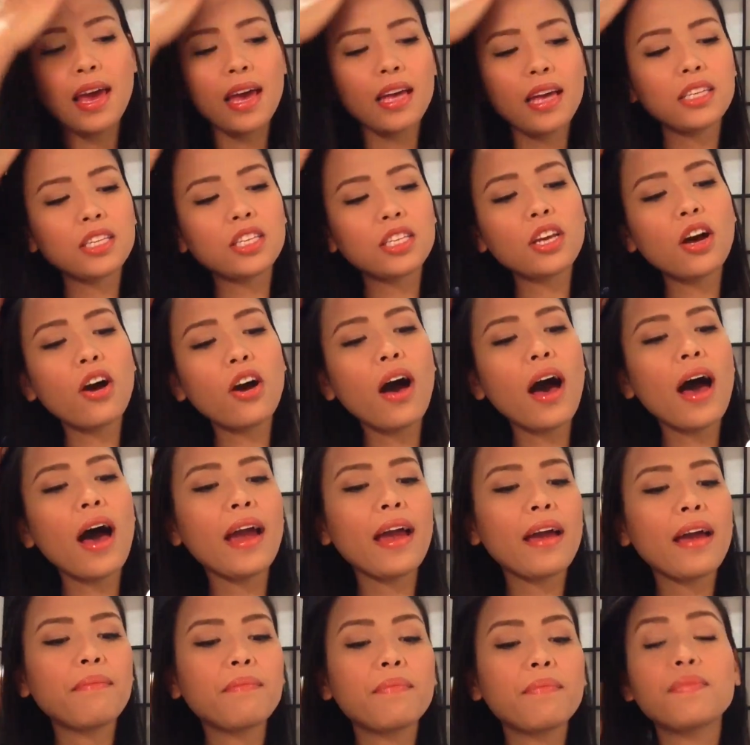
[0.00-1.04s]
And so
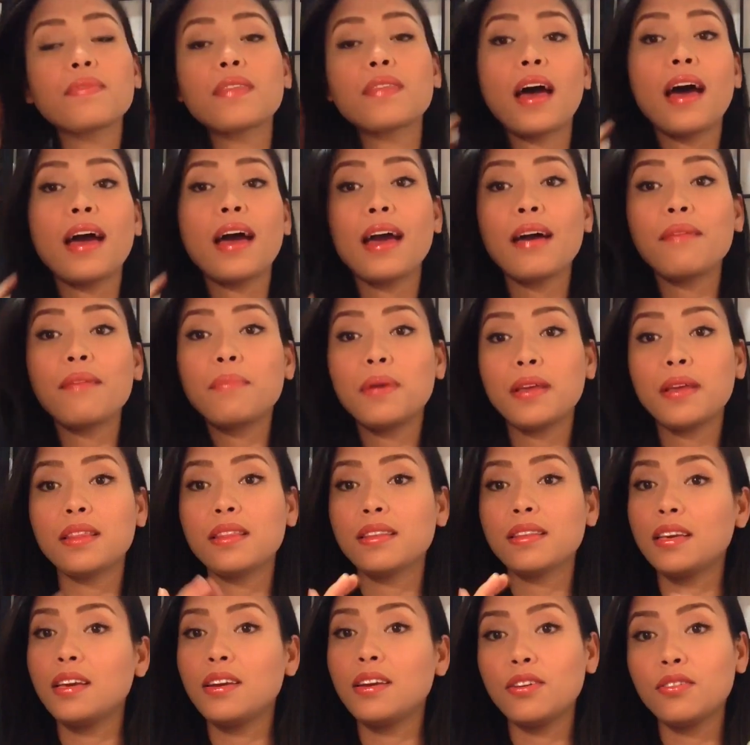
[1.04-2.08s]
I have
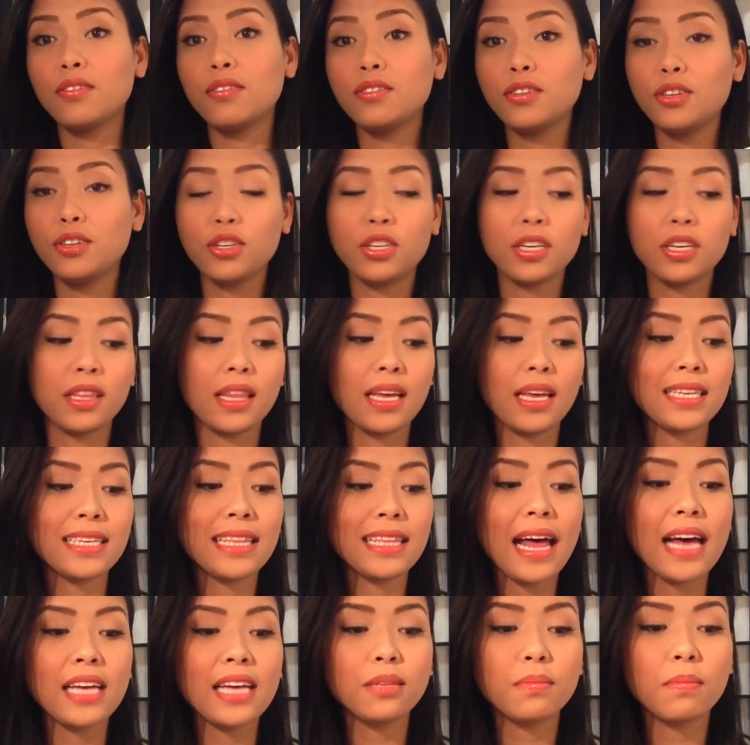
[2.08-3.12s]
been using
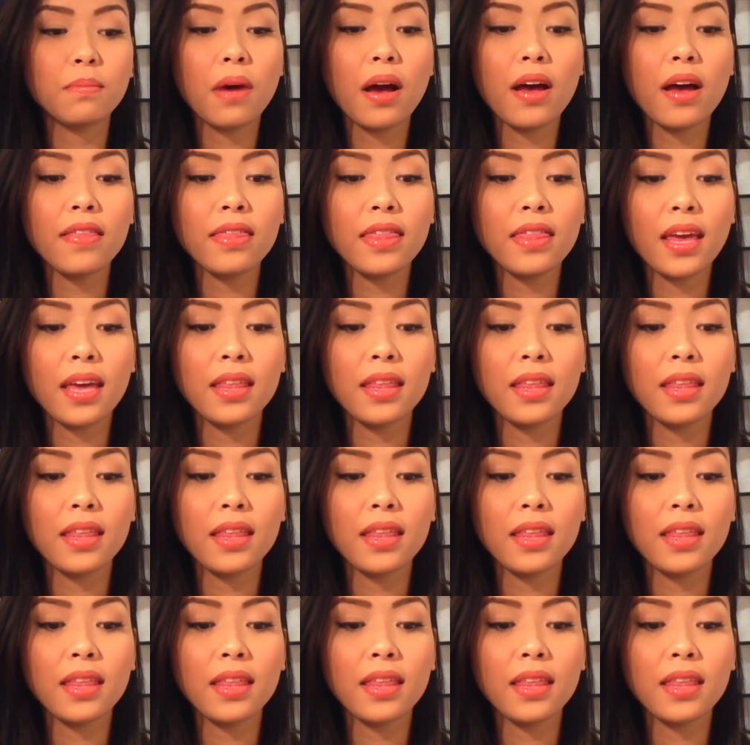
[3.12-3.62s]
this last month.